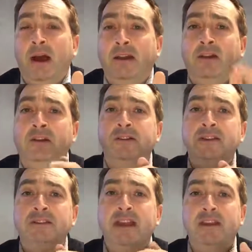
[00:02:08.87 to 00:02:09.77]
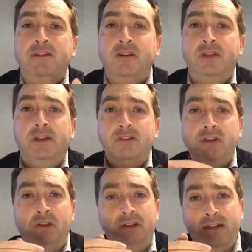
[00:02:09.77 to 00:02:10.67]
And I'm going to take you through the
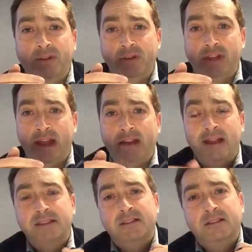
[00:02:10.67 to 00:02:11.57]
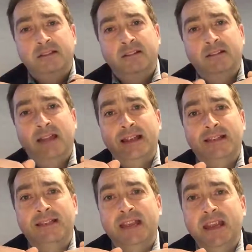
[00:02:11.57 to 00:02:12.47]
logical levels again. Let's
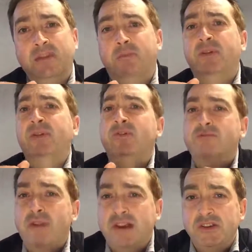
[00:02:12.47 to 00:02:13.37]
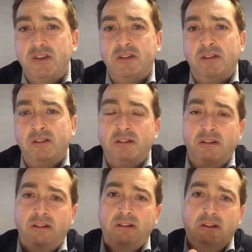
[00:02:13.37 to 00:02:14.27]
see the progression
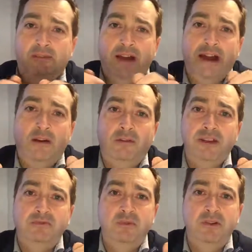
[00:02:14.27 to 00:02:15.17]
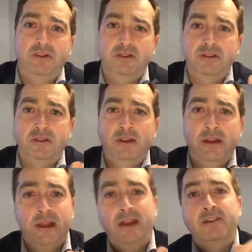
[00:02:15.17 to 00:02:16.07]
of how this works
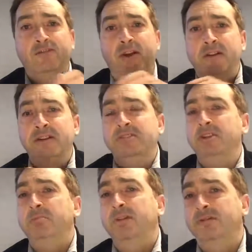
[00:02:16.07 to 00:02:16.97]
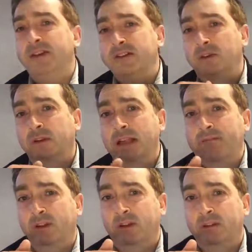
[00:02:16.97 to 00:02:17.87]
in a very superficial
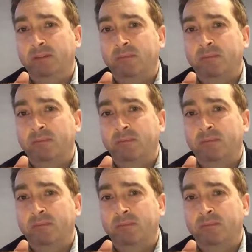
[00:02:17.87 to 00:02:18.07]
level.